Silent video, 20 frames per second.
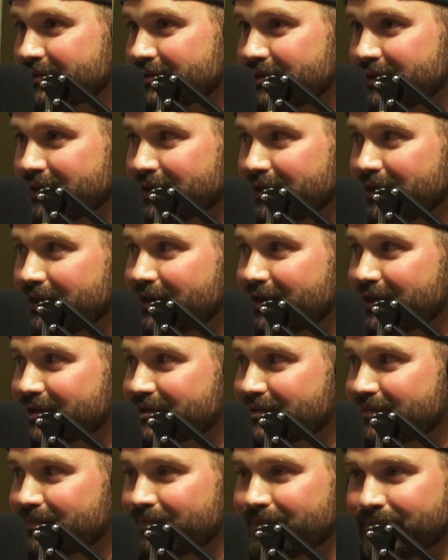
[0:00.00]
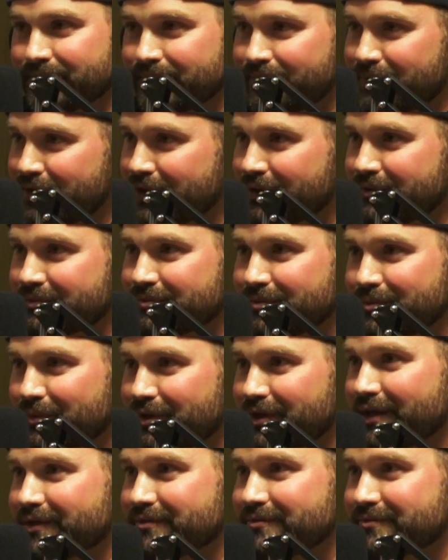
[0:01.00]
Like, because you know
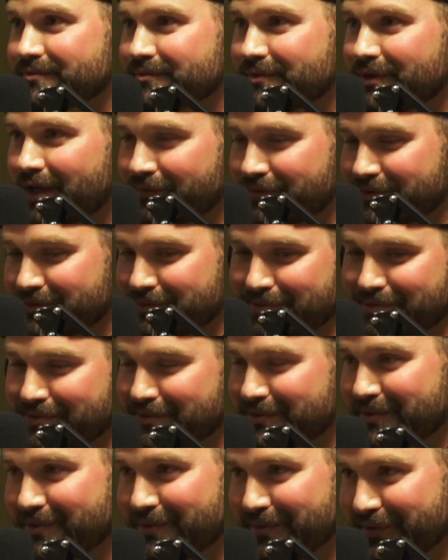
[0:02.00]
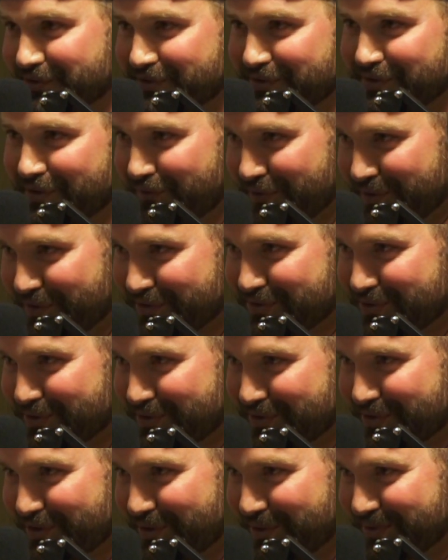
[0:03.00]
we're not. Obviously, if you listen
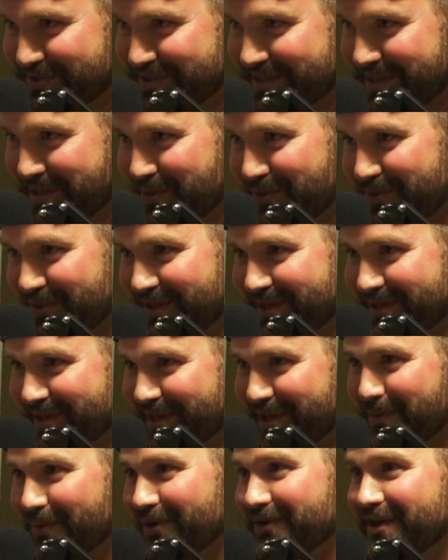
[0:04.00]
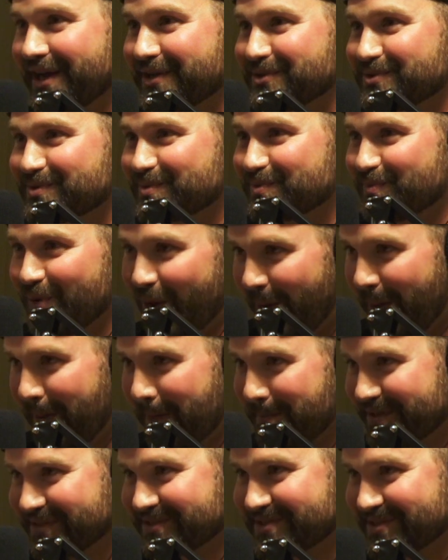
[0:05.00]
to this whole entire thing, like we're not
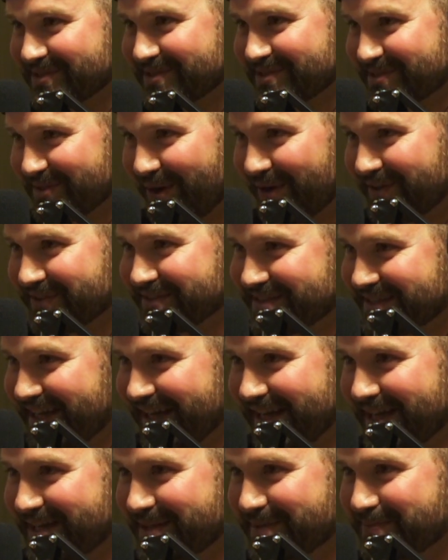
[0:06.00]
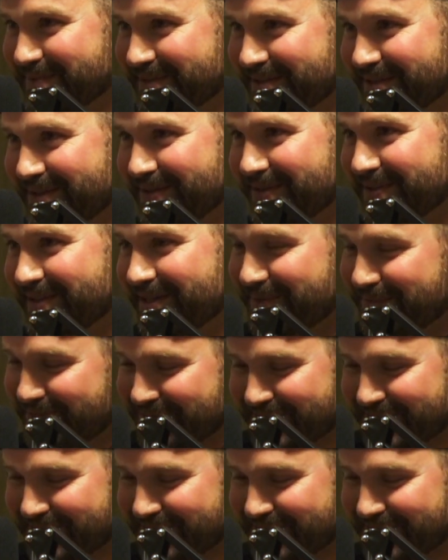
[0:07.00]
all business all the time, you know, like